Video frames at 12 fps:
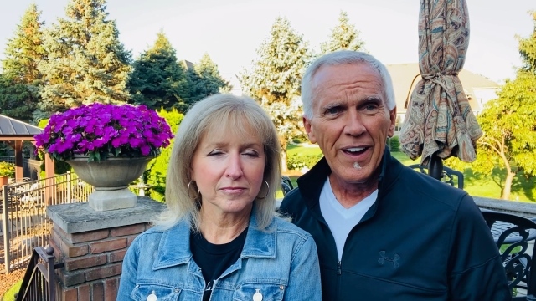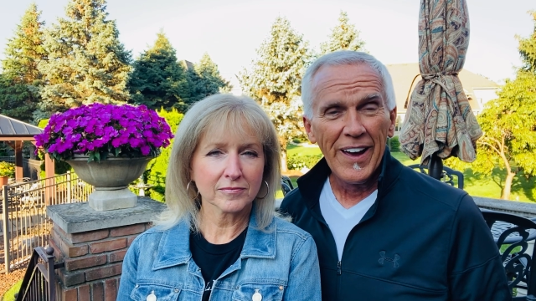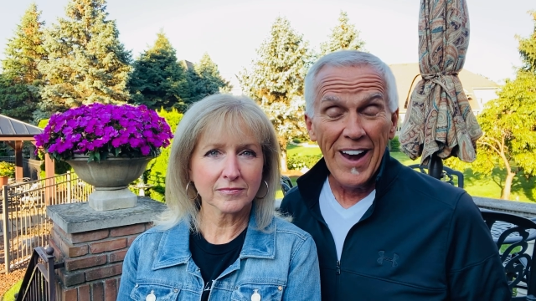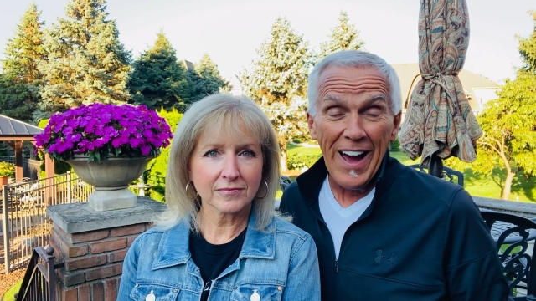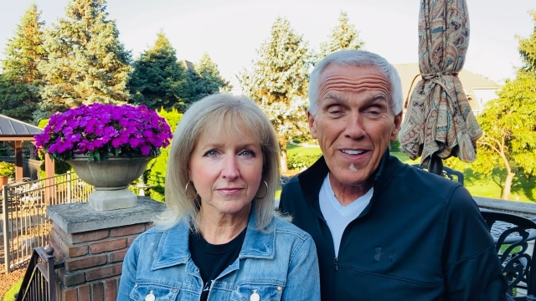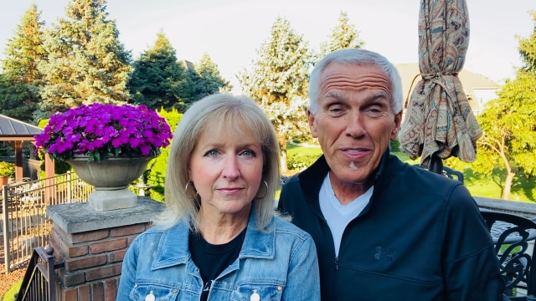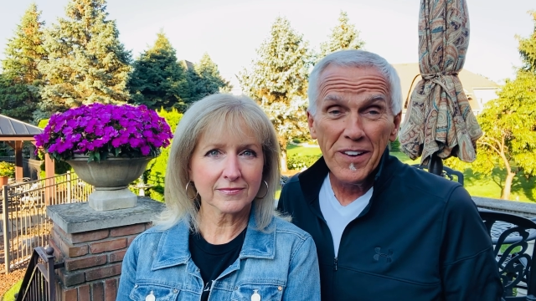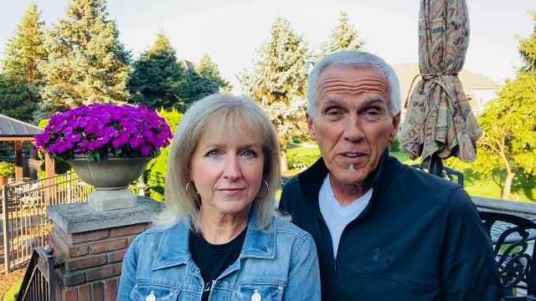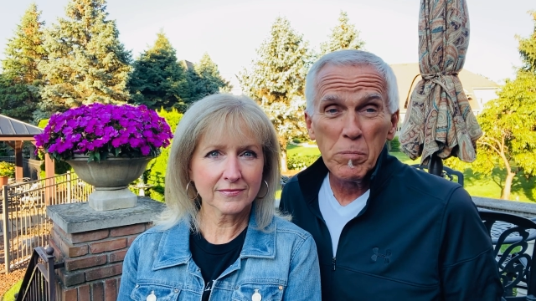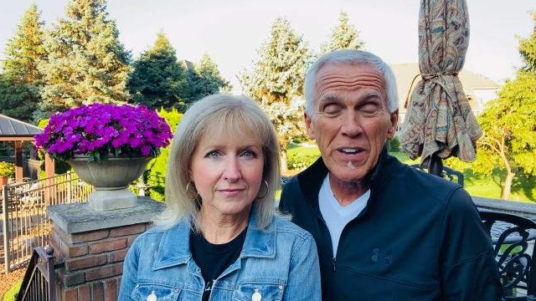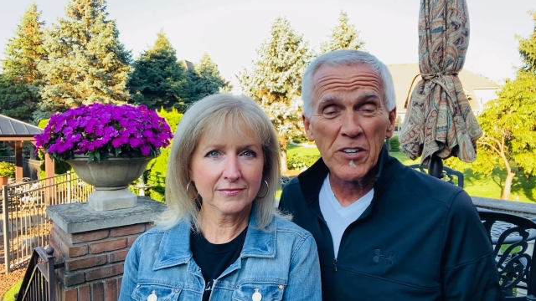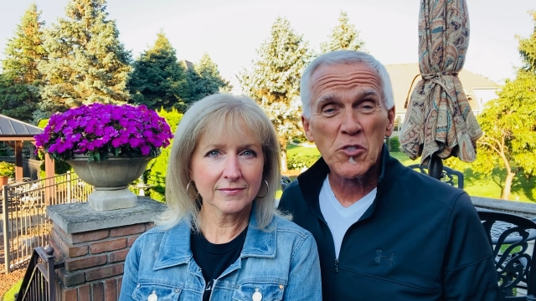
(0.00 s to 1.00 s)
Speaker 1: And I
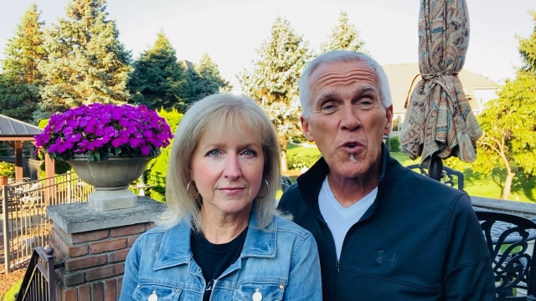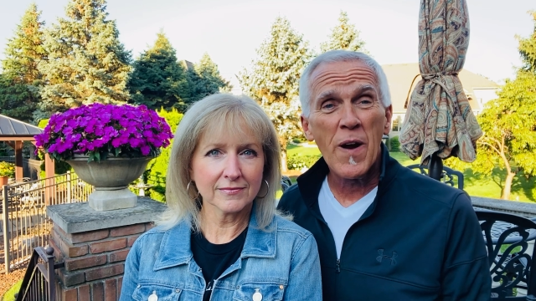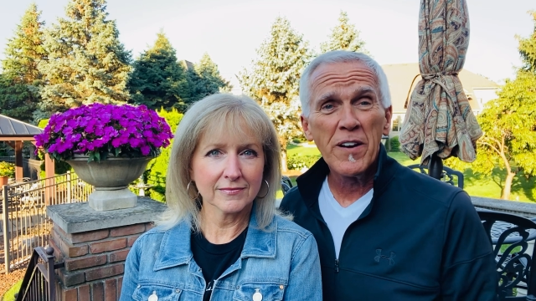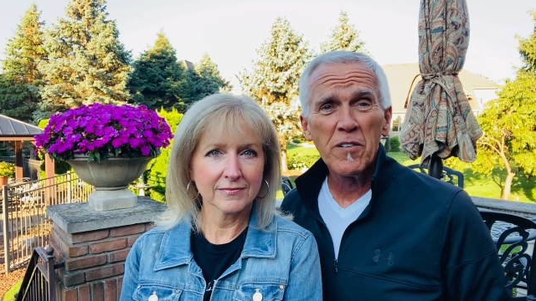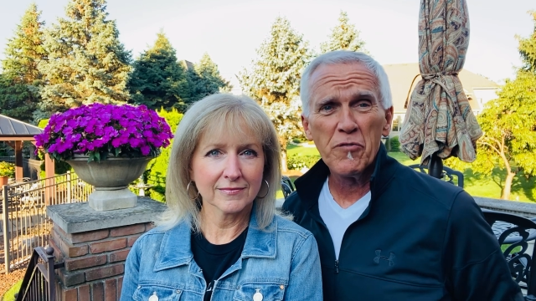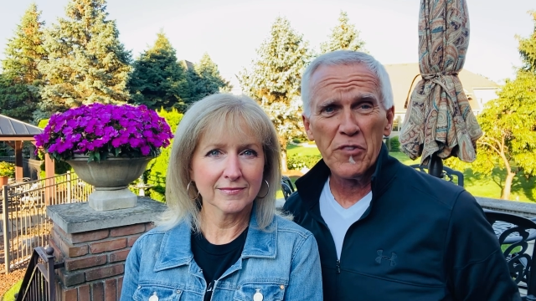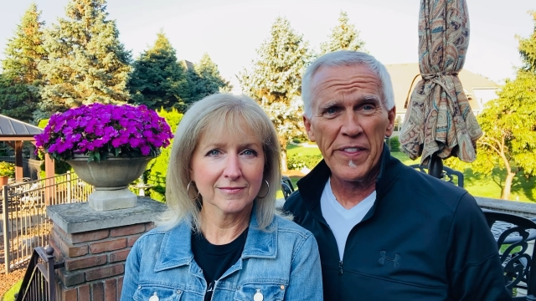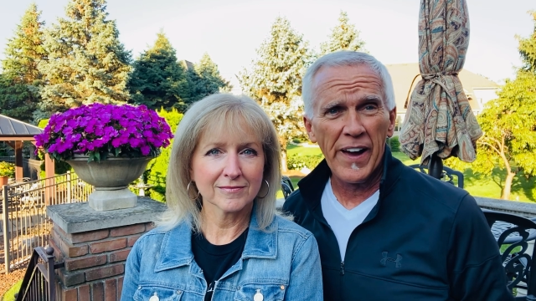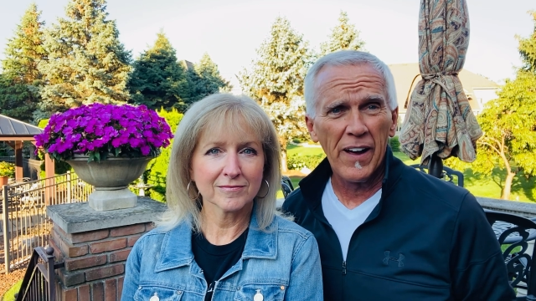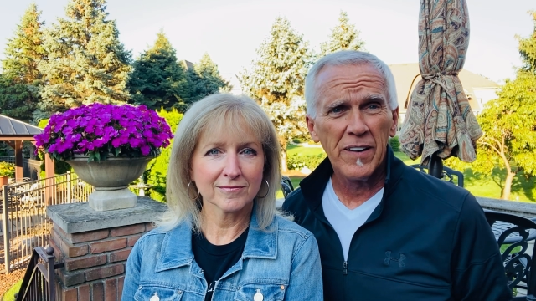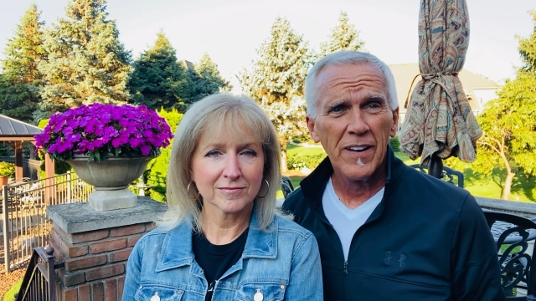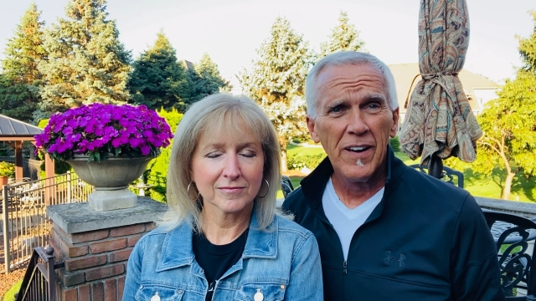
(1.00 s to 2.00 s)
think being trained for that